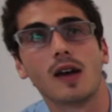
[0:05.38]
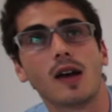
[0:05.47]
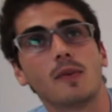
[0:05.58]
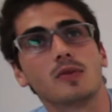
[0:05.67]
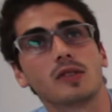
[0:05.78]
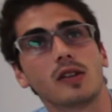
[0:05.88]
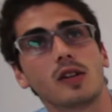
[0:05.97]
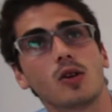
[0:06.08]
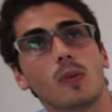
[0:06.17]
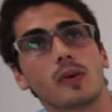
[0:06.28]
I'm
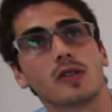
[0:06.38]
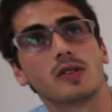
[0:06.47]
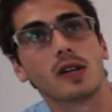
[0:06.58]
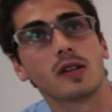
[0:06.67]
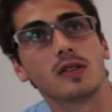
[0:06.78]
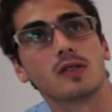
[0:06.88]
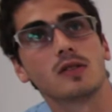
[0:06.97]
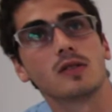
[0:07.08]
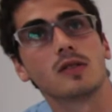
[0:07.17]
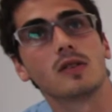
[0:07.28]
studying computer
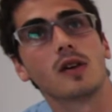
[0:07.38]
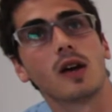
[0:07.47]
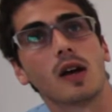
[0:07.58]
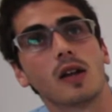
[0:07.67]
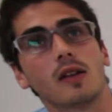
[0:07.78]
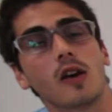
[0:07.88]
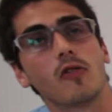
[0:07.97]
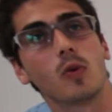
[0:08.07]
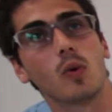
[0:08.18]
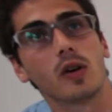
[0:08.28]
science and I've
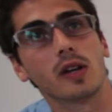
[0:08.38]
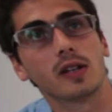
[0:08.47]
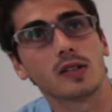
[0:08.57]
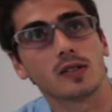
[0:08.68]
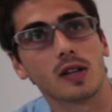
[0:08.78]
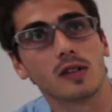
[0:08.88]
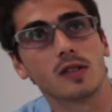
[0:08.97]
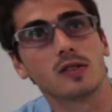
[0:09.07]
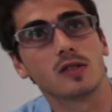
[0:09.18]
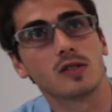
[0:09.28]
been working at
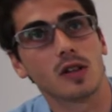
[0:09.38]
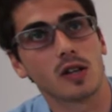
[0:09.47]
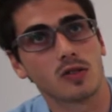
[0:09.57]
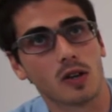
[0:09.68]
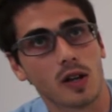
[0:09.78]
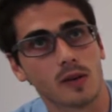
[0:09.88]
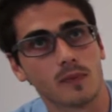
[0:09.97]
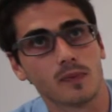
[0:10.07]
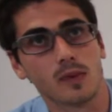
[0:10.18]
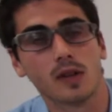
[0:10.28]
Ascent since last July.
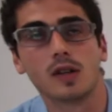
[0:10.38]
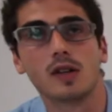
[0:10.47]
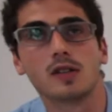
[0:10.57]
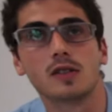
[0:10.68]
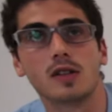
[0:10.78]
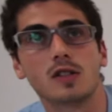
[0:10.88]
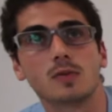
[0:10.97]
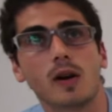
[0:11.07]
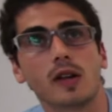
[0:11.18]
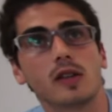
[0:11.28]
Since
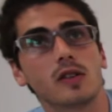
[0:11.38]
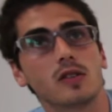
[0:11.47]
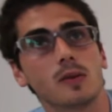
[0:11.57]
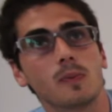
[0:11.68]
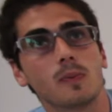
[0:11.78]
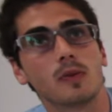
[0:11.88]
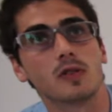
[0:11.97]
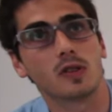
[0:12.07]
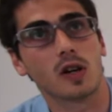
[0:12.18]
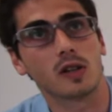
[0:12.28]
my internship
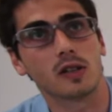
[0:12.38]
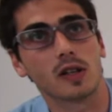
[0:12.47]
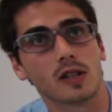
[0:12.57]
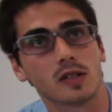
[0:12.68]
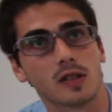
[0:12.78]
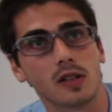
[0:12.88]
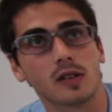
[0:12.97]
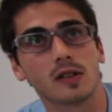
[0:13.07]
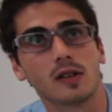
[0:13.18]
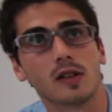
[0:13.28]
started at
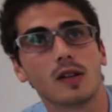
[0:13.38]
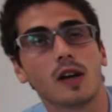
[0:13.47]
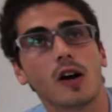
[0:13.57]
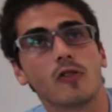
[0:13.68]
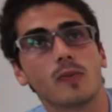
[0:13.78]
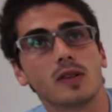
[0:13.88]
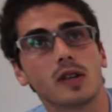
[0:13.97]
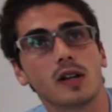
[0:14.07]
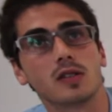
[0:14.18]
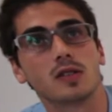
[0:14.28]
Ascent, I've been
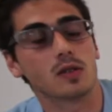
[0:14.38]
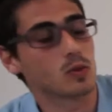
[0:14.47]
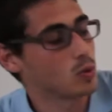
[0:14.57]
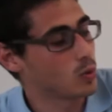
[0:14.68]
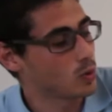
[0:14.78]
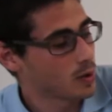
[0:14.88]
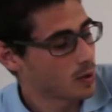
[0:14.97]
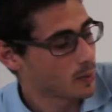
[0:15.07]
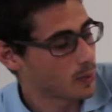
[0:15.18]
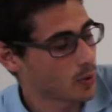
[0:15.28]
tasked to
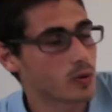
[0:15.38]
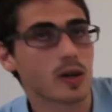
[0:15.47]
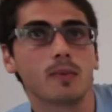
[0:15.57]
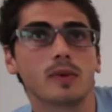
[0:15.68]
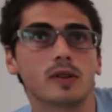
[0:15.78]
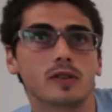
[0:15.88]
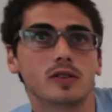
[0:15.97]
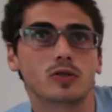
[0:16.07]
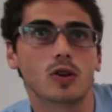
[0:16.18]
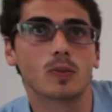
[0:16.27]
program
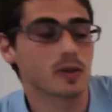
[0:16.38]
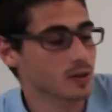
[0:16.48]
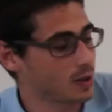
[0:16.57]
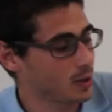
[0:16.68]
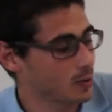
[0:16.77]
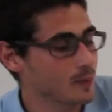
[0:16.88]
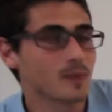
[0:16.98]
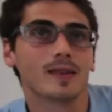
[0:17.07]
this robot, Ninu,